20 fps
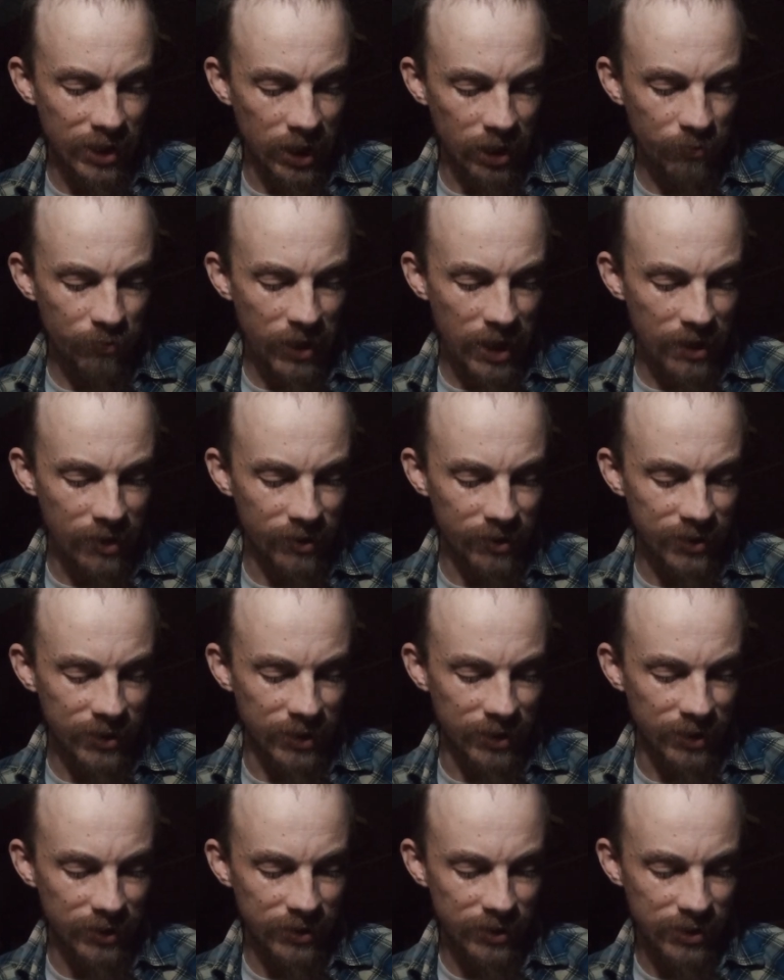like
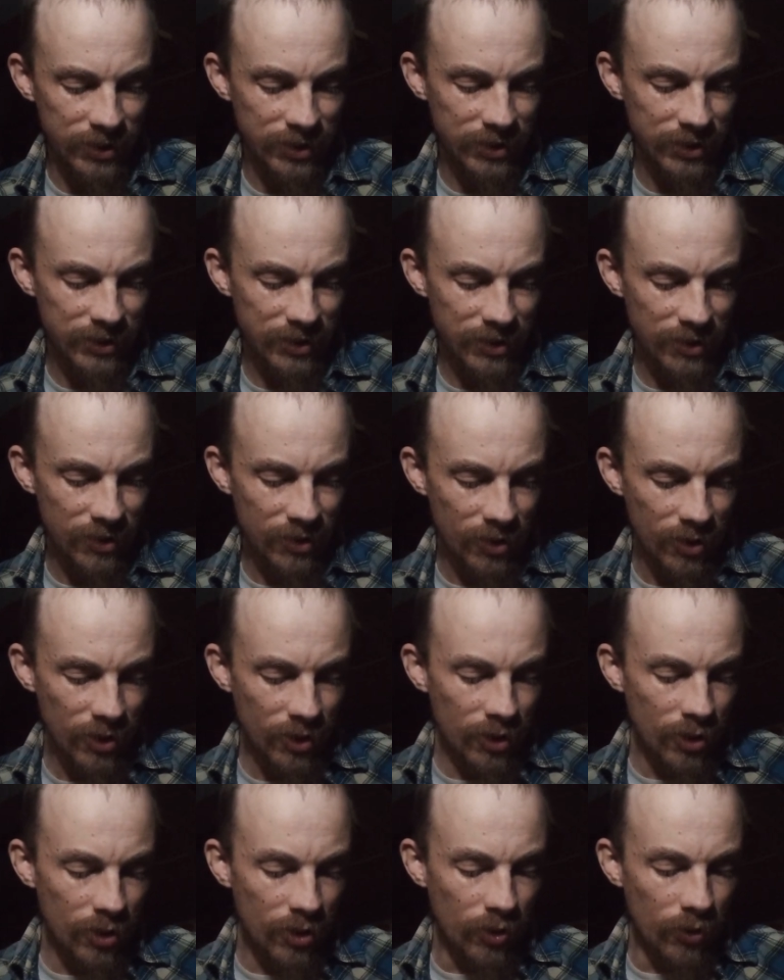politics?
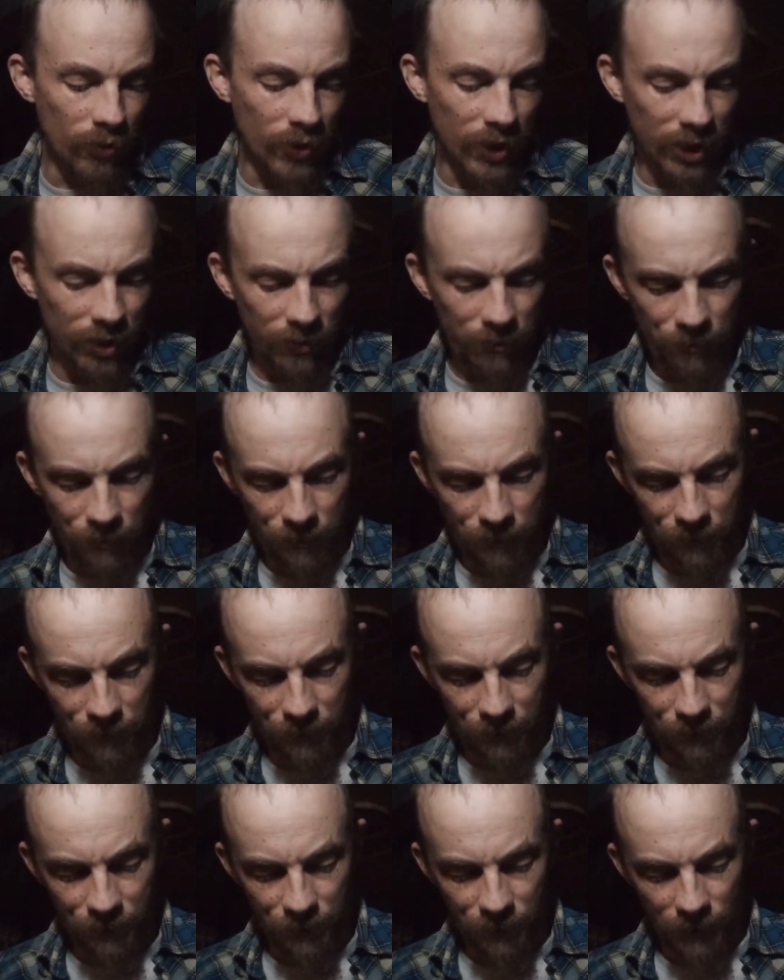Well,
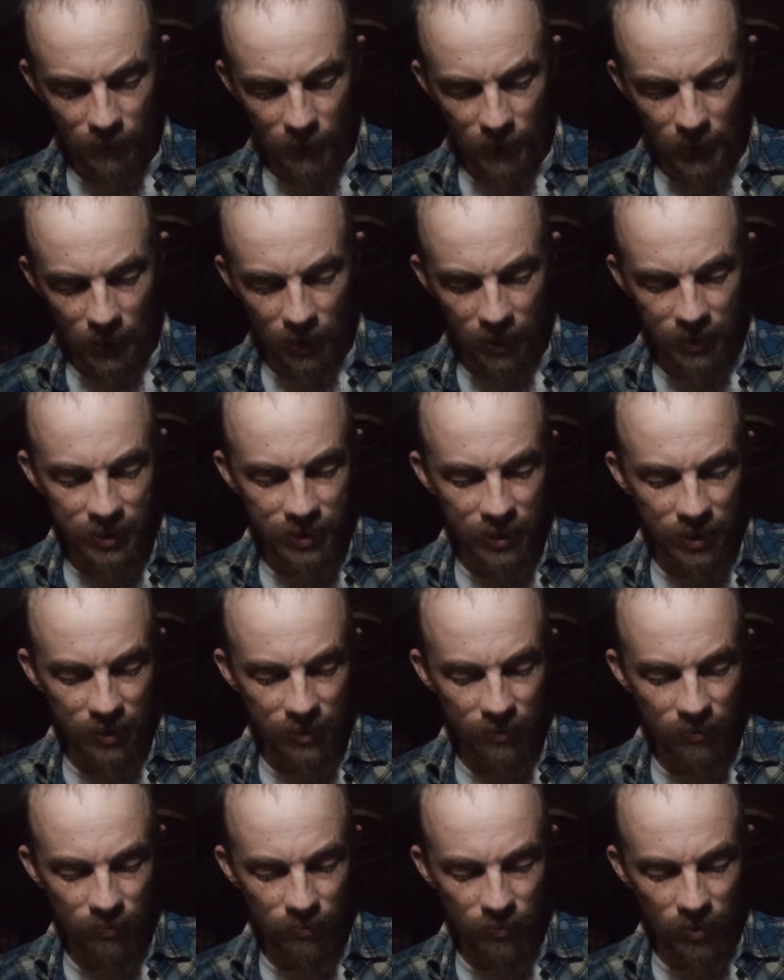I
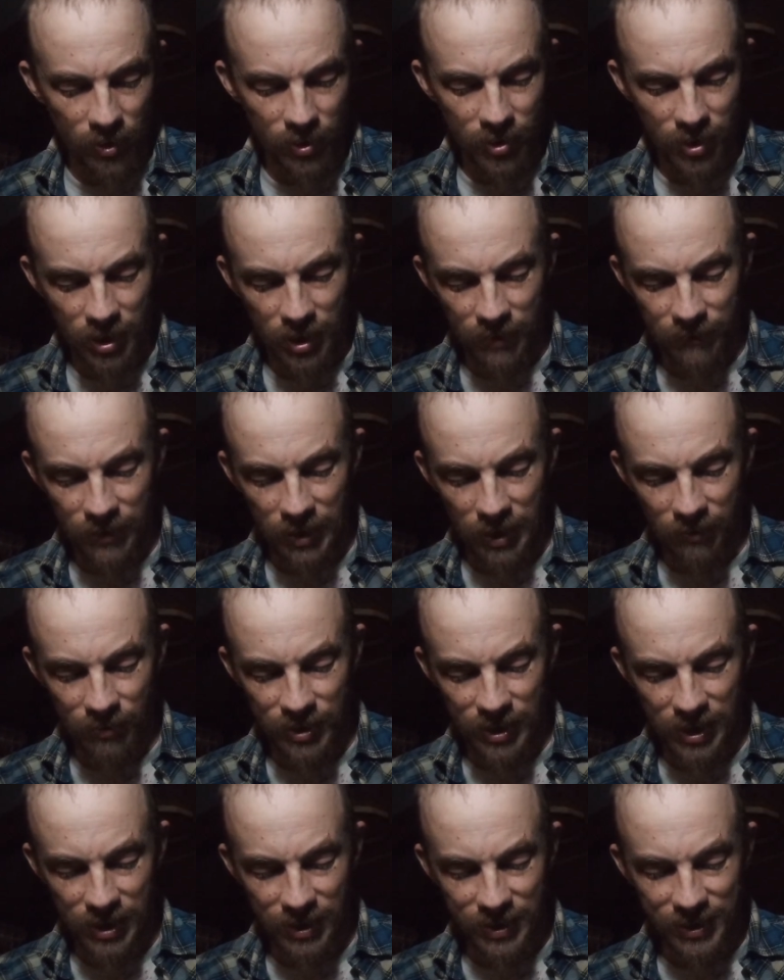said, wondering if there was
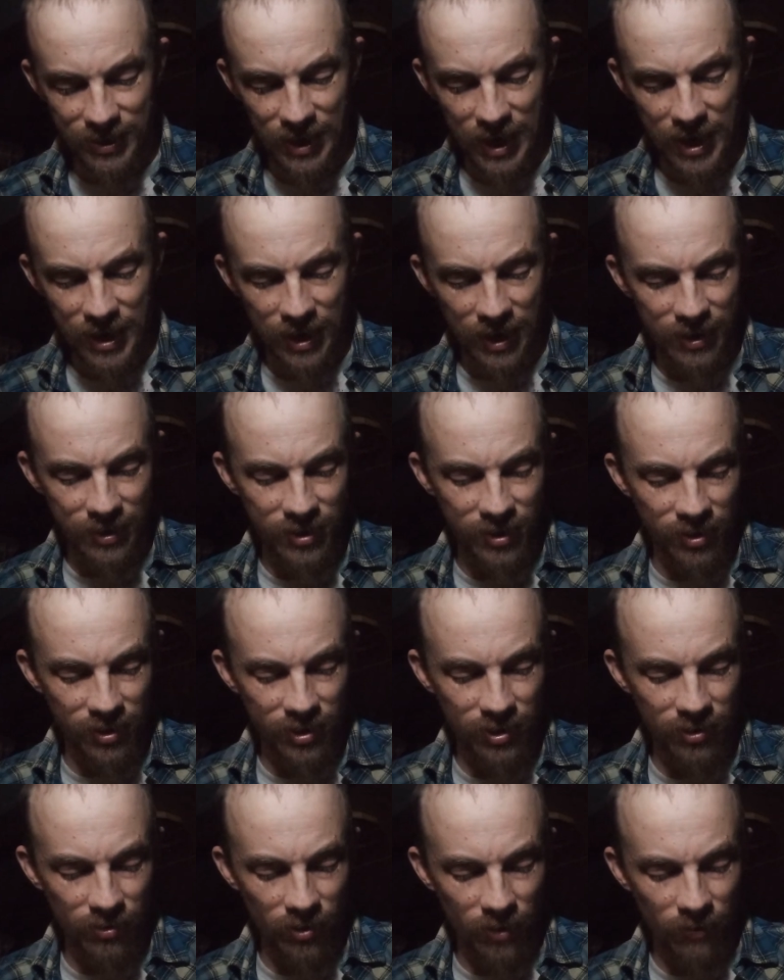any sane answer
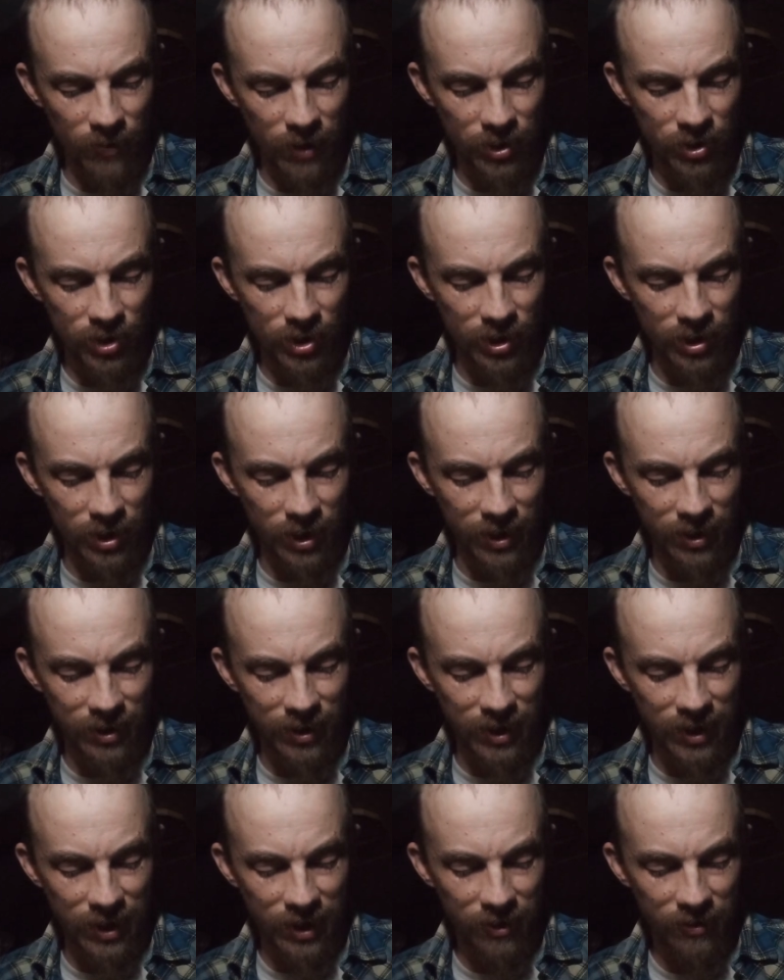to a question like
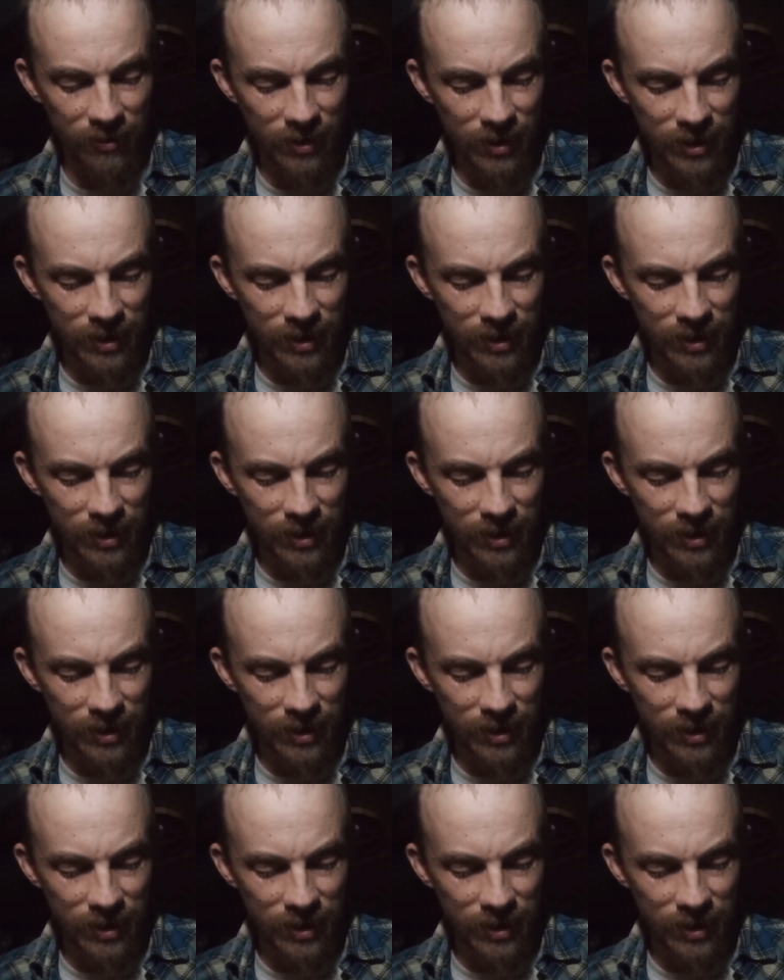that.